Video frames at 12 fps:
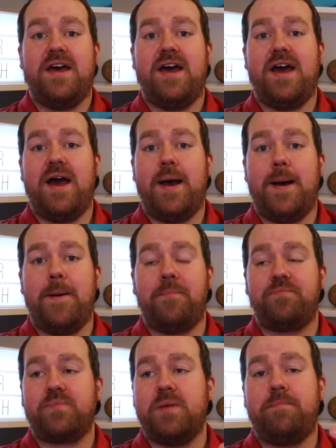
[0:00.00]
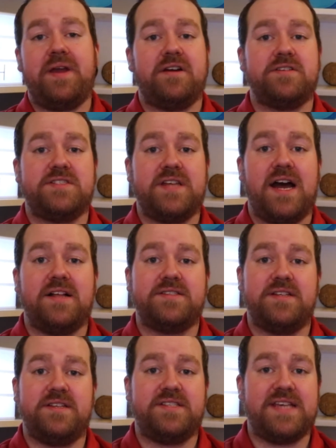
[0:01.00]
beer styles
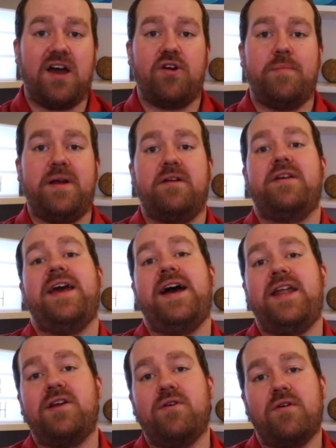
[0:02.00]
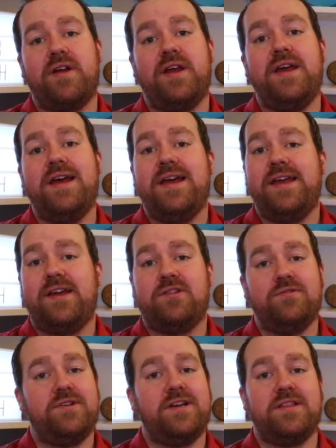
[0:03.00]
in the sour beer category,
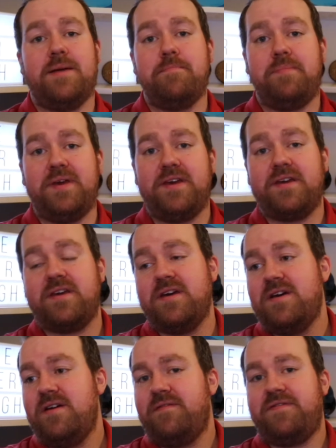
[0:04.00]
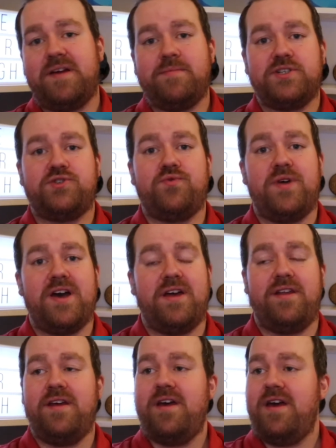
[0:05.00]
including Lambic, Flemish
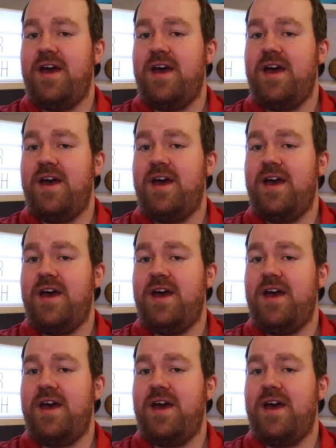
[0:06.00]
Red,